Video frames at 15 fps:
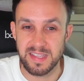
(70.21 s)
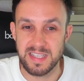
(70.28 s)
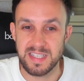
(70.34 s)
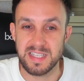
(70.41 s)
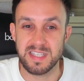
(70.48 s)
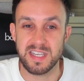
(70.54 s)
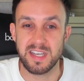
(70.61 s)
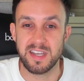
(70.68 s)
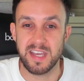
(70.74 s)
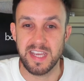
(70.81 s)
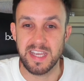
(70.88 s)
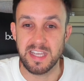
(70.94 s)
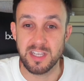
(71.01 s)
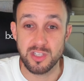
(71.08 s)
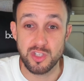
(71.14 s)
This is in
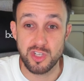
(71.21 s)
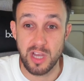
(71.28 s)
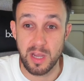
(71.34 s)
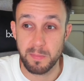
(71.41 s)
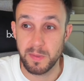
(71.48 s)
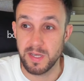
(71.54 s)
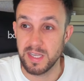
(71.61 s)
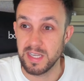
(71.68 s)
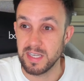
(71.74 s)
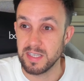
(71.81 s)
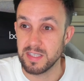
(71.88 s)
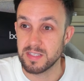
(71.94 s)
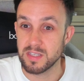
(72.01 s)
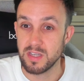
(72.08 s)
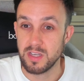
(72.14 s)
a
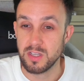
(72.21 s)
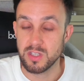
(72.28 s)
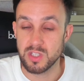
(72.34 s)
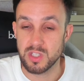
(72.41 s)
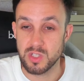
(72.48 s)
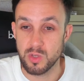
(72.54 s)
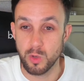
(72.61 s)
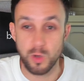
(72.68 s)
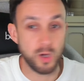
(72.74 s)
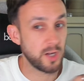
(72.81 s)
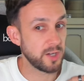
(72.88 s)
Japanese store.